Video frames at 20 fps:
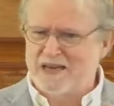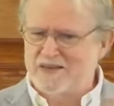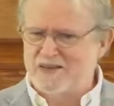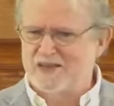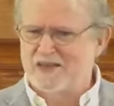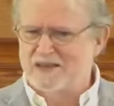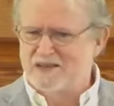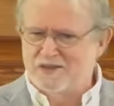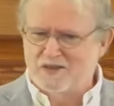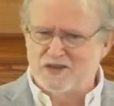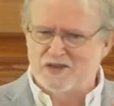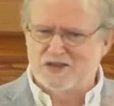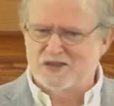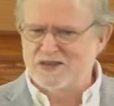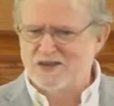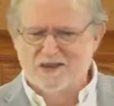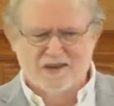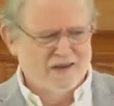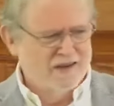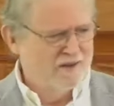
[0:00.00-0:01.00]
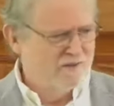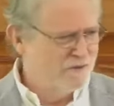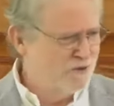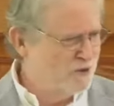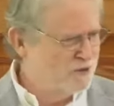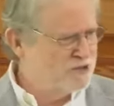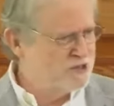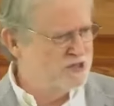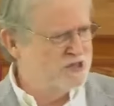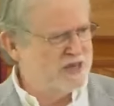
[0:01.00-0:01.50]
essence
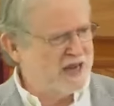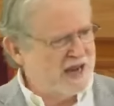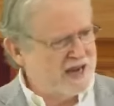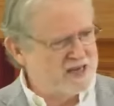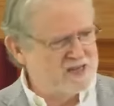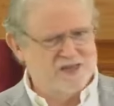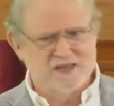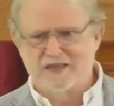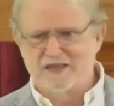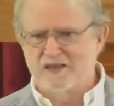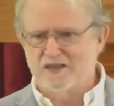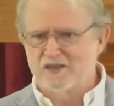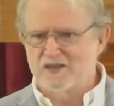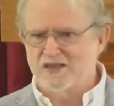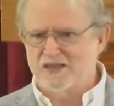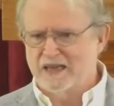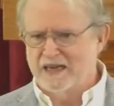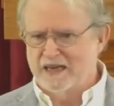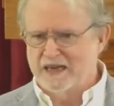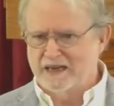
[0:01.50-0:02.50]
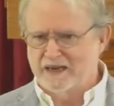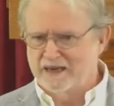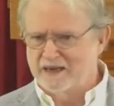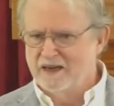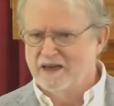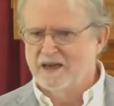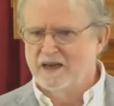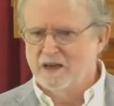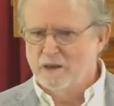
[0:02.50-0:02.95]
versus accidents thing?